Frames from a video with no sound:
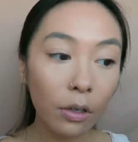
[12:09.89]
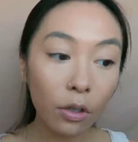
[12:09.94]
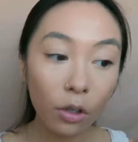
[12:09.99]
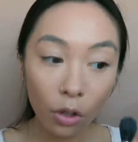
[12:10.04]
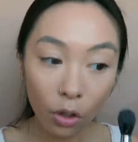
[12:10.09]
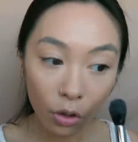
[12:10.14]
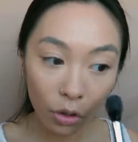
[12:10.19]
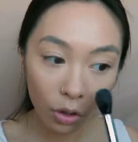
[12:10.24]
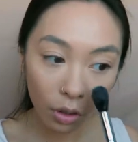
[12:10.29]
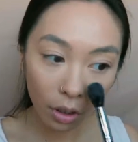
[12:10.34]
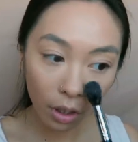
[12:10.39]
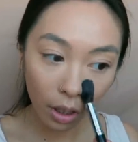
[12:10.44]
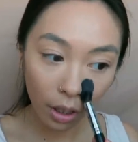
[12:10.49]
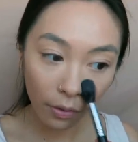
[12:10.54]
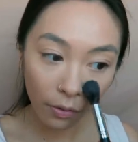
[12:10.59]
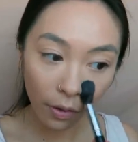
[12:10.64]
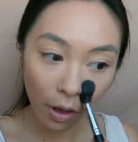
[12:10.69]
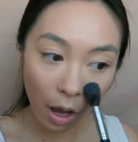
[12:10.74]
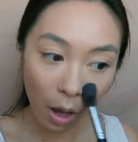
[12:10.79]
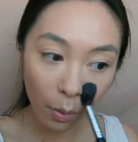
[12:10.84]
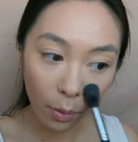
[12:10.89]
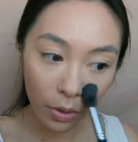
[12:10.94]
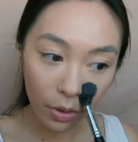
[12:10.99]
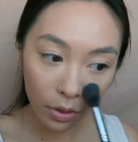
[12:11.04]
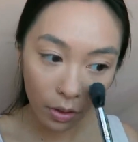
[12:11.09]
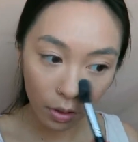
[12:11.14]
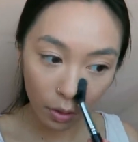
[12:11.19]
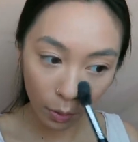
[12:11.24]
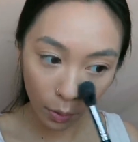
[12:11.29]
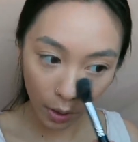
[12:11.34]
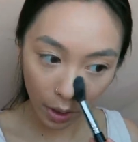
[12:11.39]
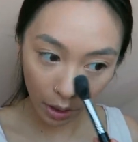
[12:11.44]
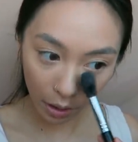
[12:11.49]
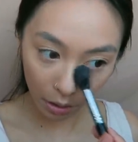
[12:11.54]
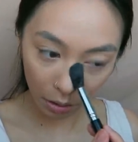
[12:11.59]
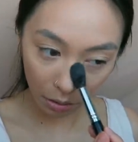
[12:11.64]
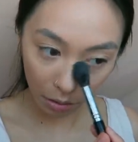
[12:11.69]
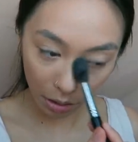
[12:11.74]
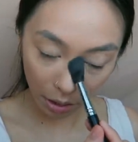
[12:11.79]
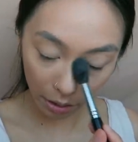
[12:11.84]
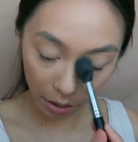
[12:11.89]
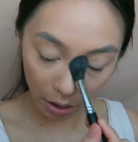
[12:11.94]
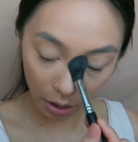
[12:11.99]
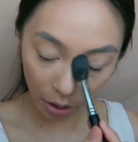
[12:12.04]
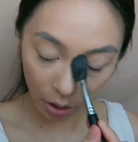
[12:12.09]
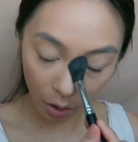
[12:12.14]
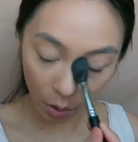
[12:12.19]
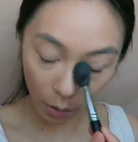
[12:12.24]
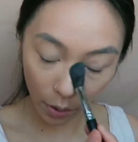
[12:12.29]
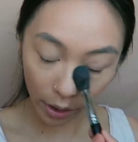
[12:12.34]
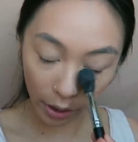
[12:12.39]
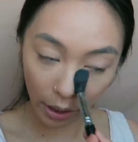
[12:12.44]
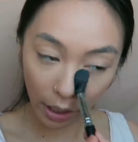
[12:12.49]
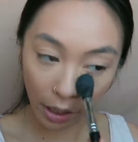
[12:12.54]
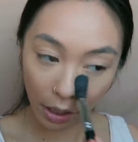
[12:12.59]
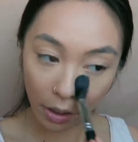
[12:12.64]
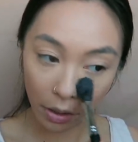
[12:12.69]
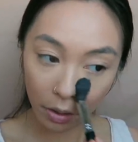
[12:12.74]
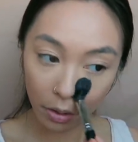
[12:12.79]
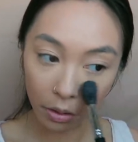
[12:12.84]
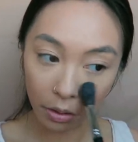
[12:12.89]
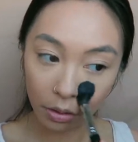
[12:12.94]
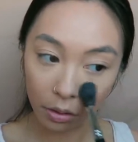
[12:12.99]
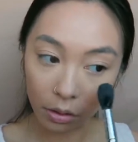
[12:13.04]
usually if I was doing like a going out